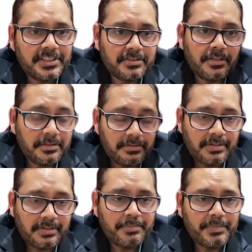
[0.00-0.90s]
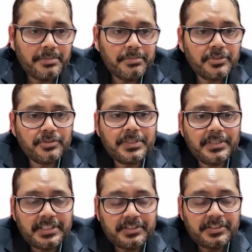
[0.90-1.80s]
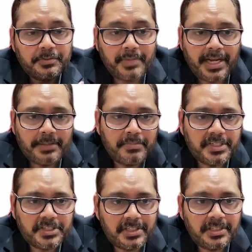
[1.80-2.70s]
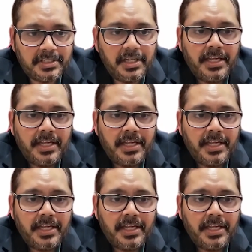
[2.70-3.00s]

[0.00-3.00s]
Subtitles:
It's not to write many books, but it's for my mission